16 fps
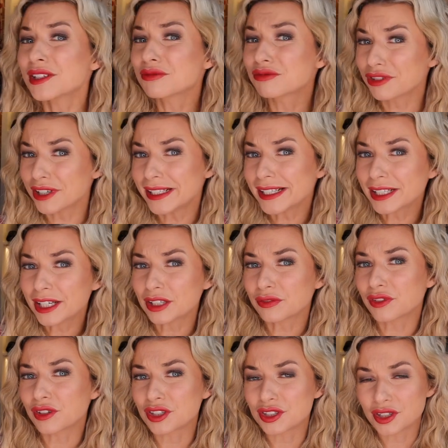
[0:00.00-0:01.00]
is really good
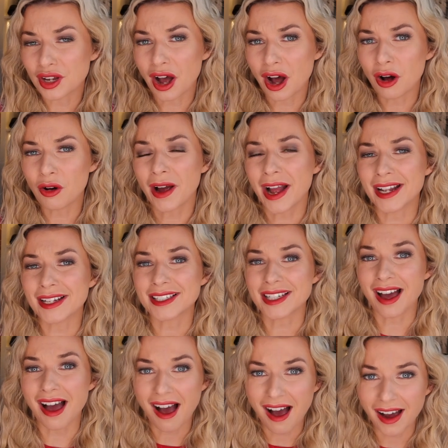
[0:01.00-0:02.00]
for dull and
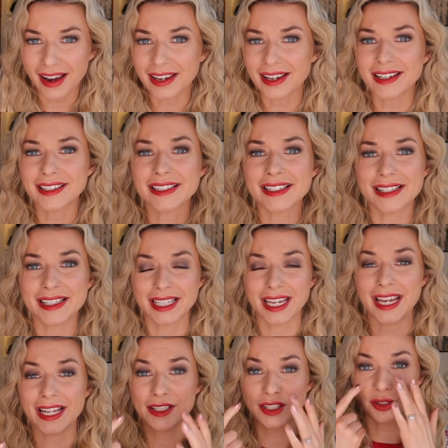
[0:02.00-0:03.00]
tired
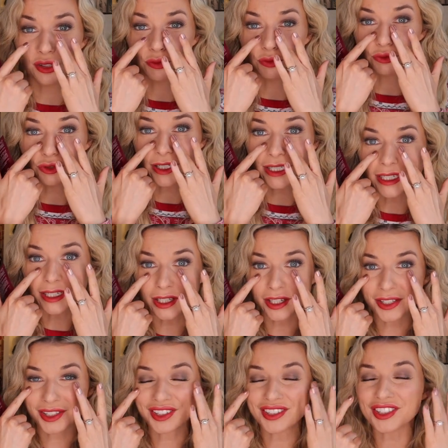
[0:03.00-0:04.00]
skin, so it's really
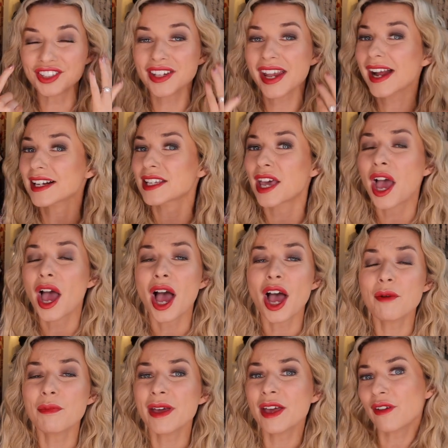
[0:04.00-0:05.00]
good to inject
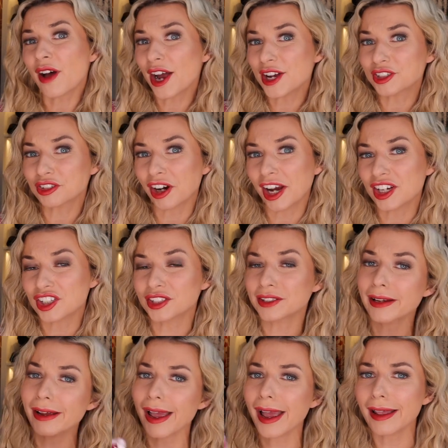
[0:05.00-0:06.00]
a bit of
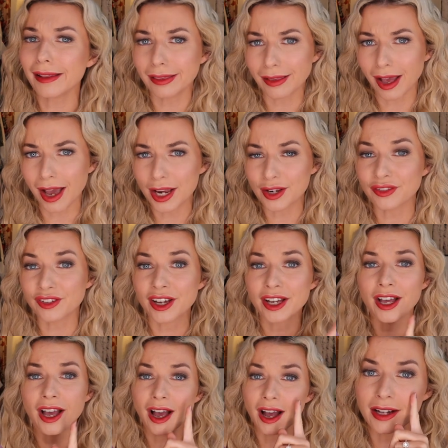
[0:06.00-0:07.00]
hydration and life
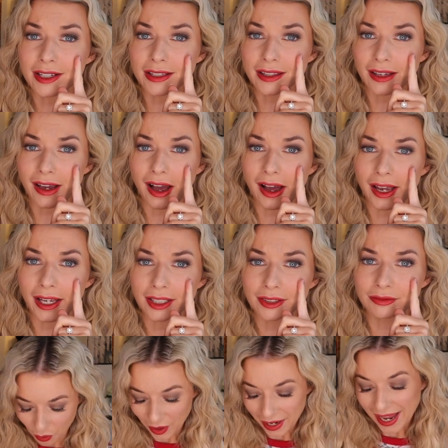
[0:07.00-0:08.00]
under the
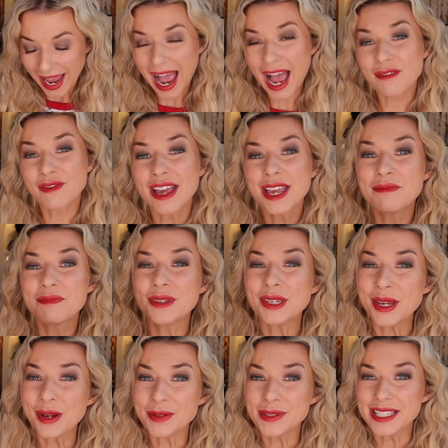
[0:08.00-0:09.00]
eye. We have a
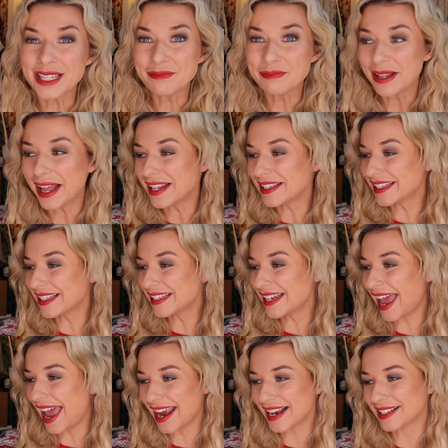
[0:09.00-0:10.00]
beauty blender
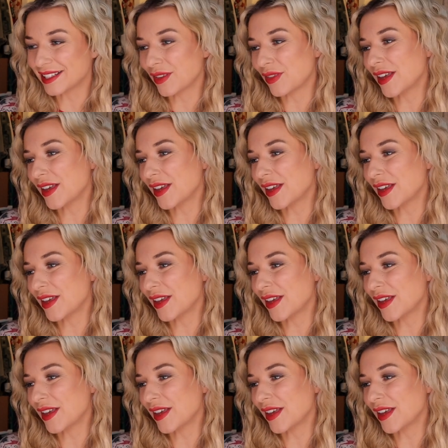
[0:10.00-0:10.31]
next. So